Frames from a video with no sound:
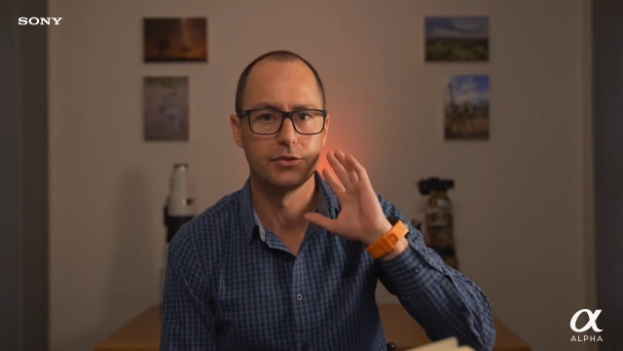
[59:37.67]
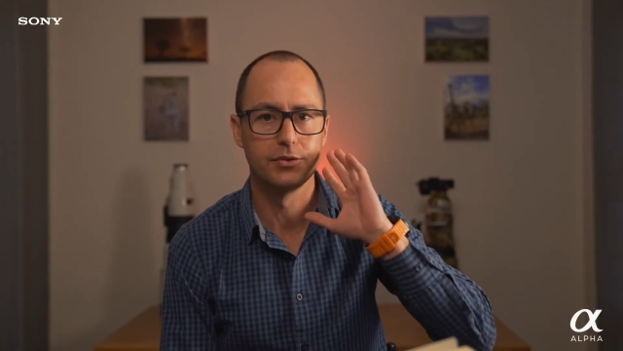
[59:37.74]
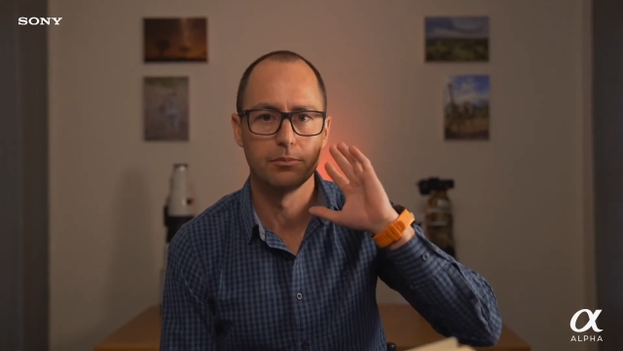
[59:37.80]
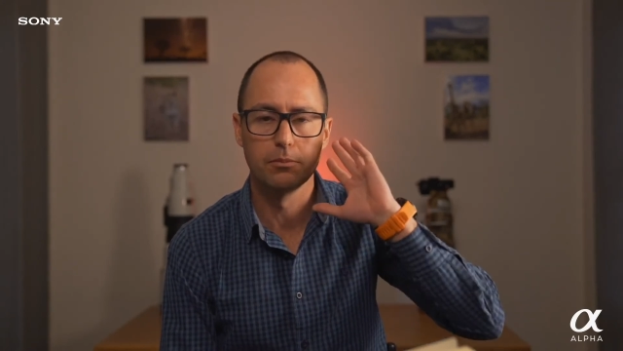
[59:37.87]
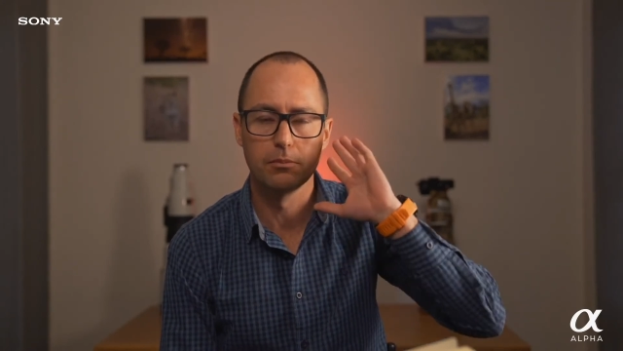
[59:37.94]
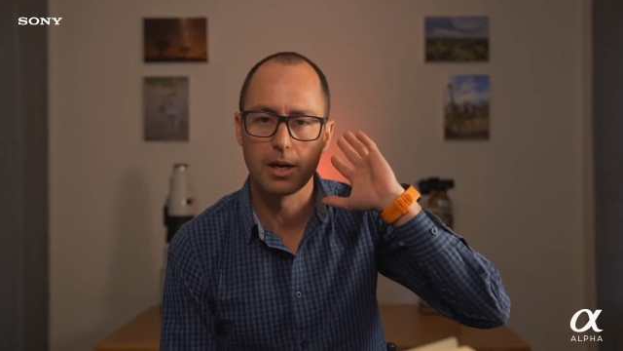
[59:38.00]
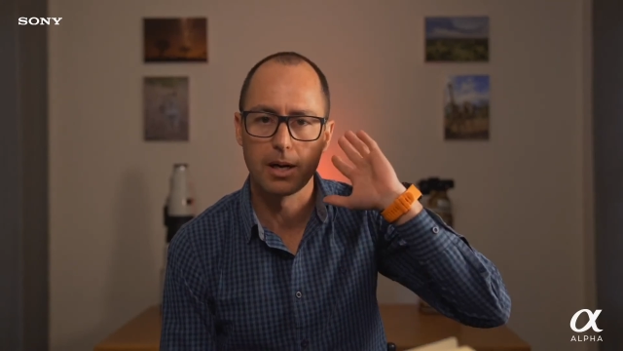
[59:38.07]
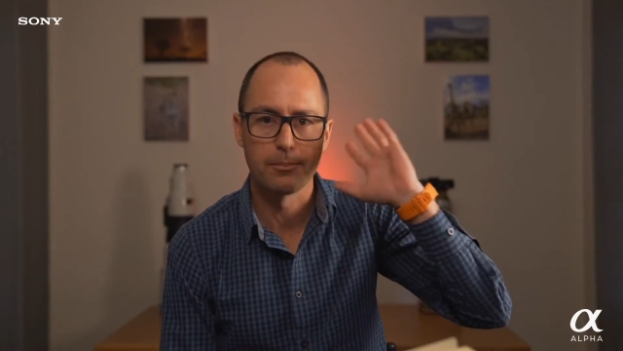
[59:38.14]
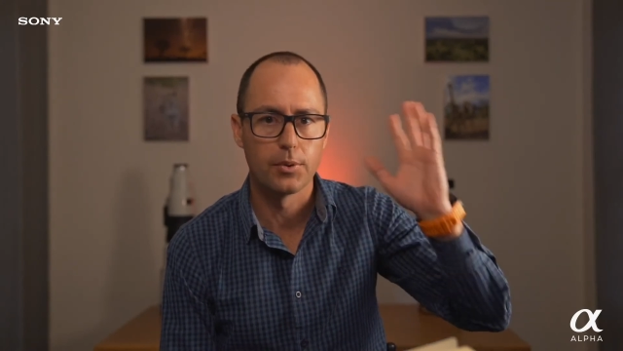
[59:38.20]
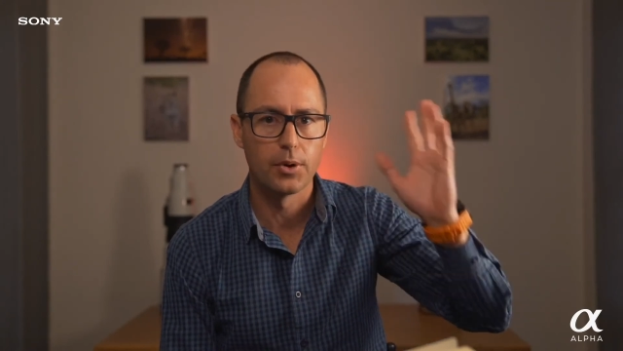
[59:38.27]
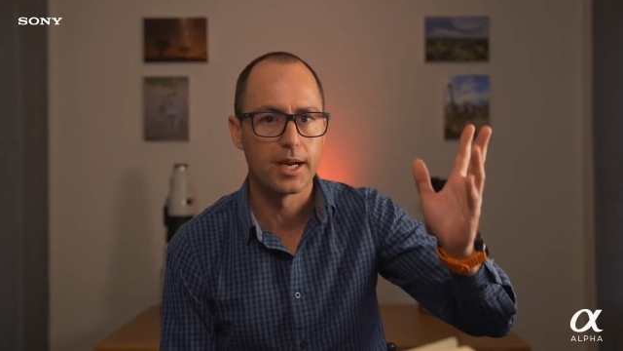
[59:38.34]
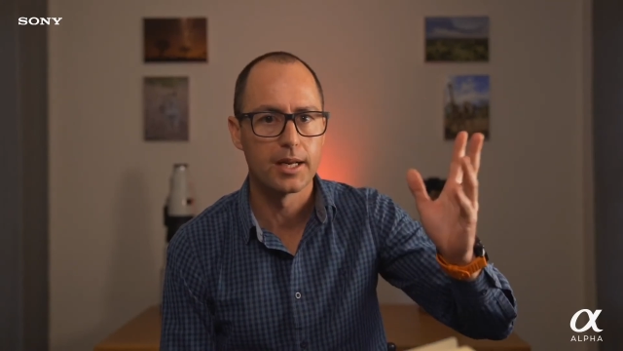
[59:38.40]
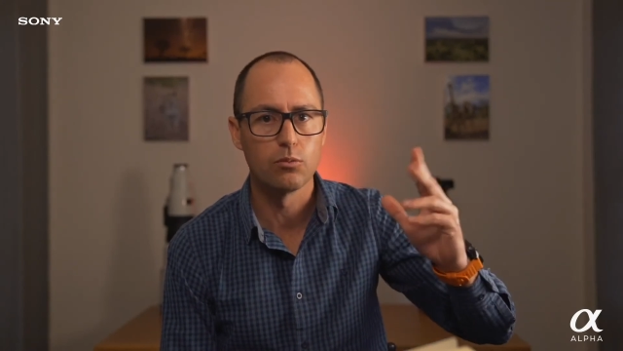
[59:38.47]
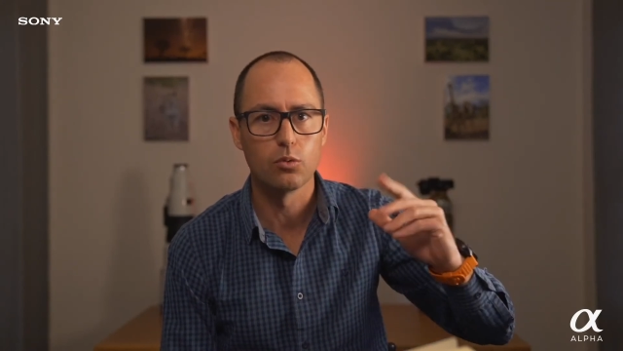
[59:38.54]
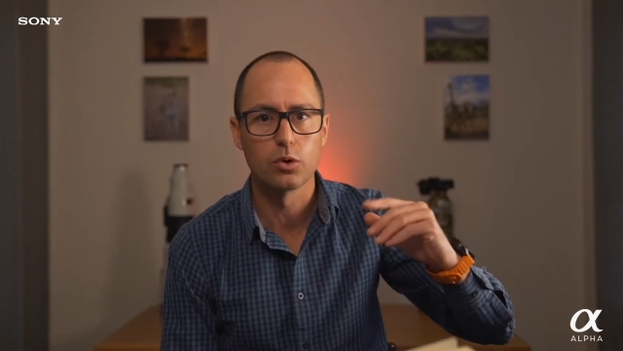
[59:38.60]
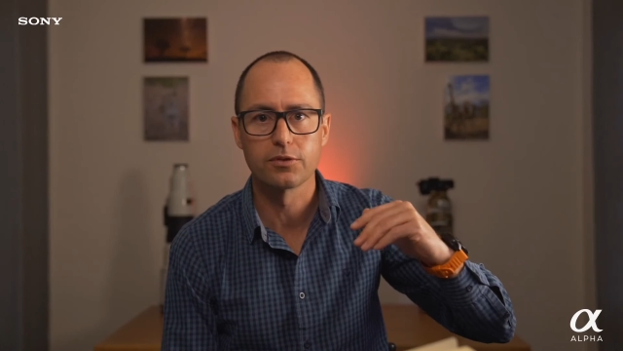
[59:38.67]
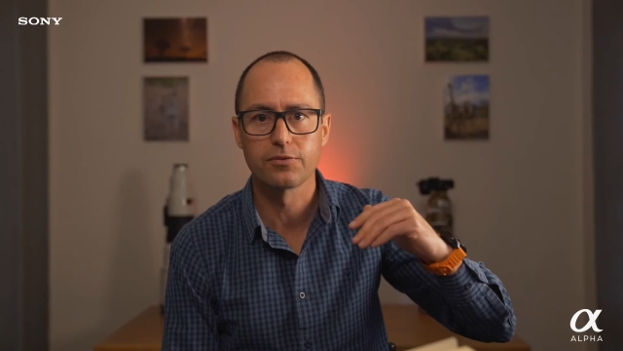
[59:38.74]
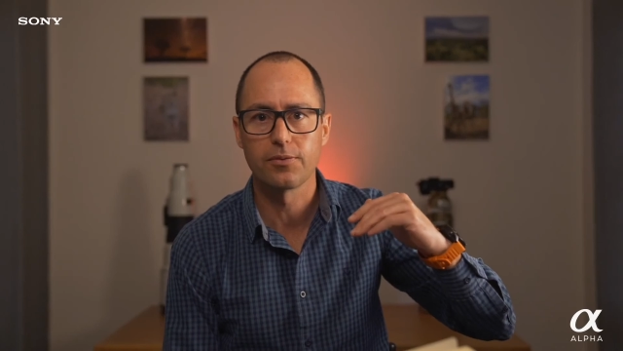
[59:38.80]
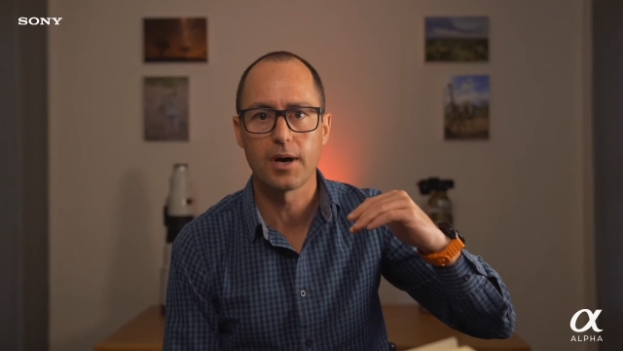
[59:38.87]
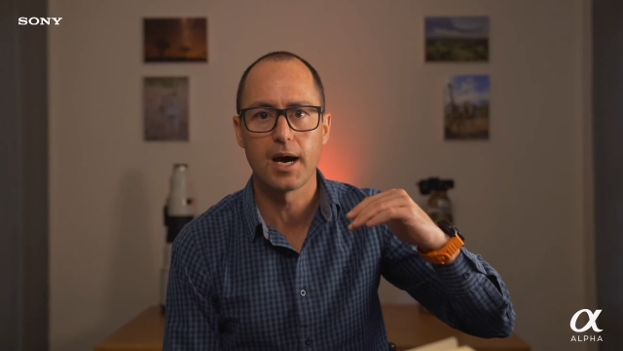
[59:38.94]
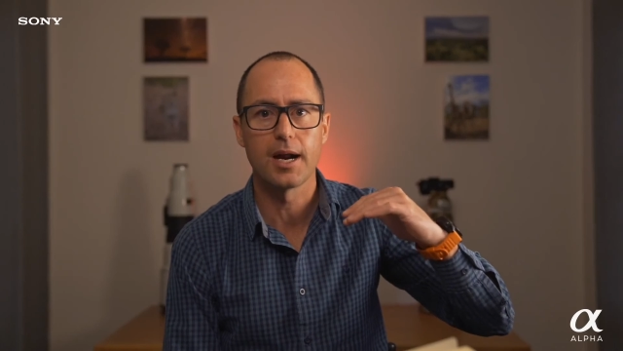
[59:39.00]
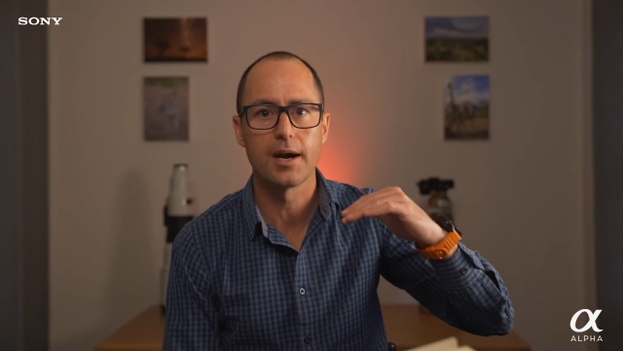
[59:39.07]
my brain was
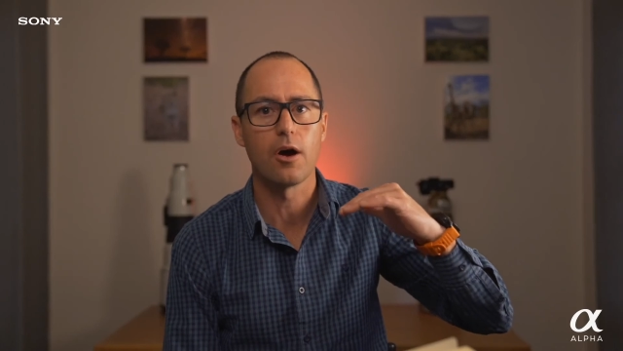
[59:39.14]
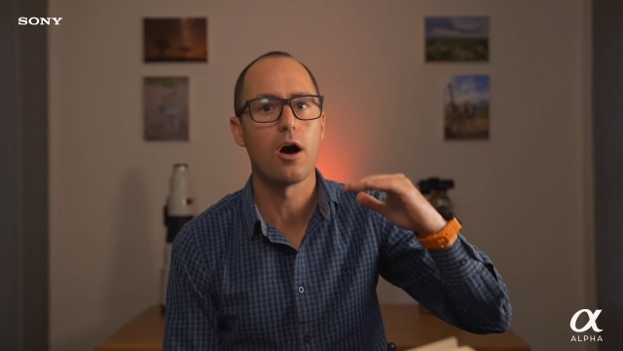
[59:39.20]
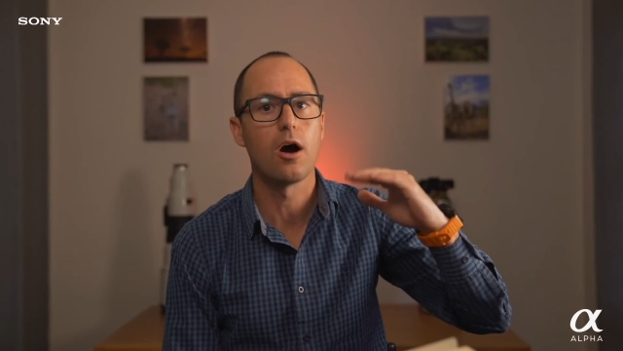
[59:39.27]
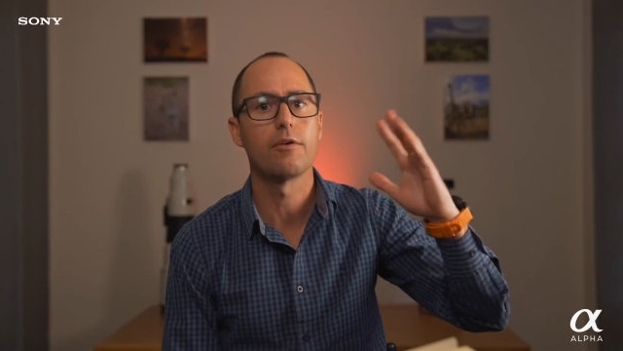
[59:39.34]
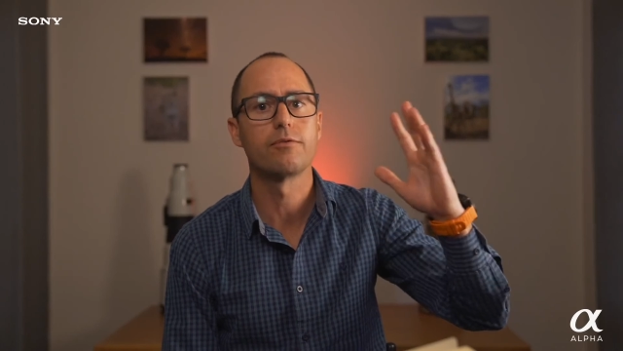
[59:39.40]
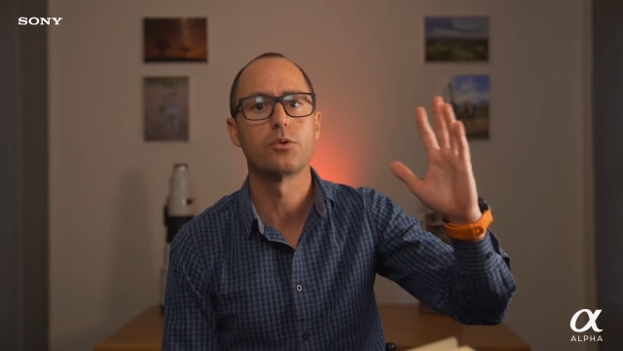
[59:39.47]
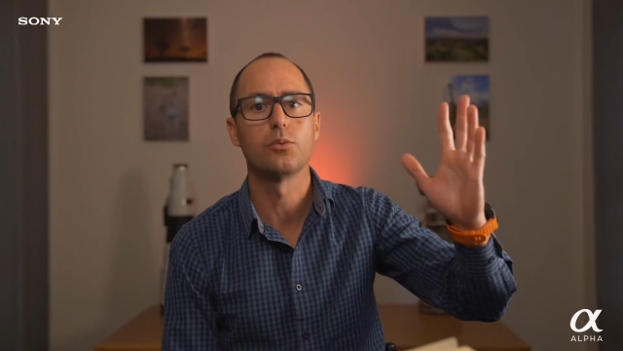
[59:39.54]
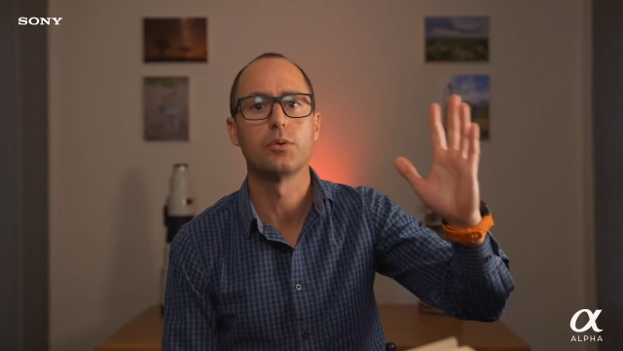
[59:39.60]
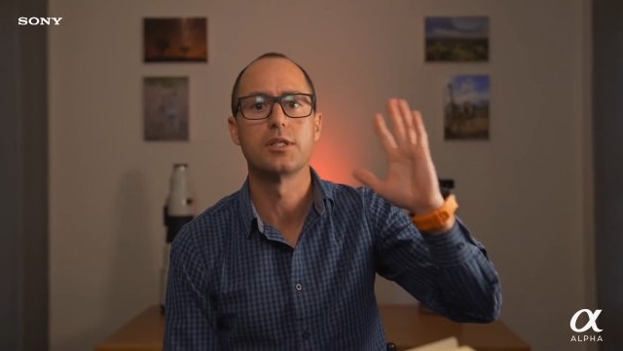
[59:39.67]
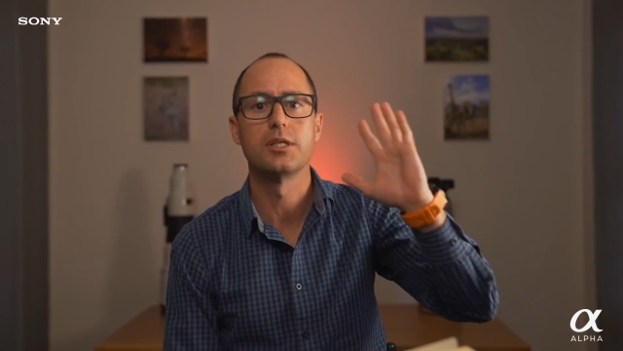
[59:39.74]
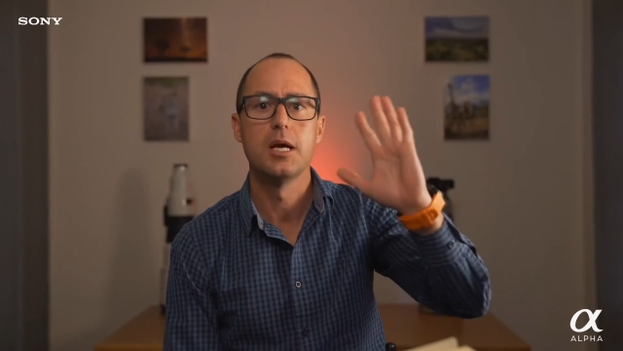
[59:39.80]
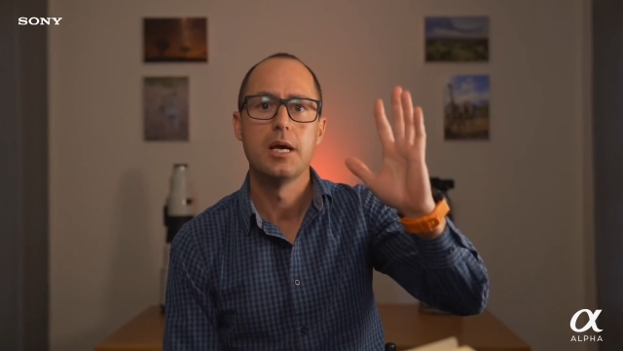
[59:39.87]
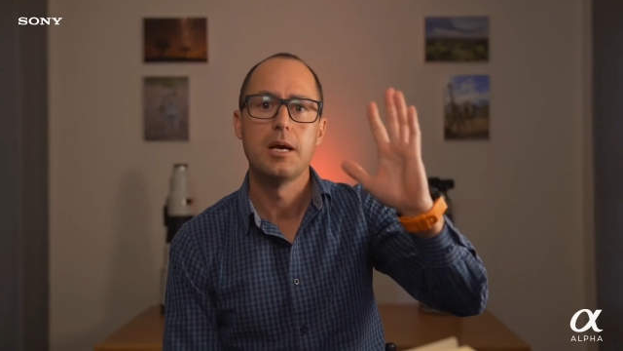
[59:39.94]
fried afterwards.